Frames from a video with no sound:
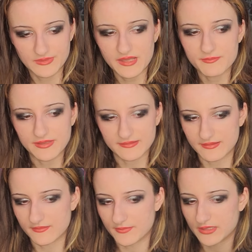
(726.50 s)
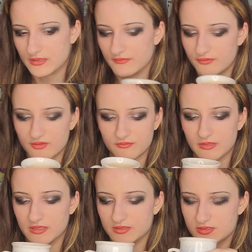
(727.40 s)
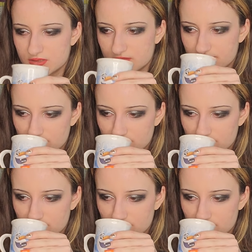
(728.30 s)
That pisses me off so much.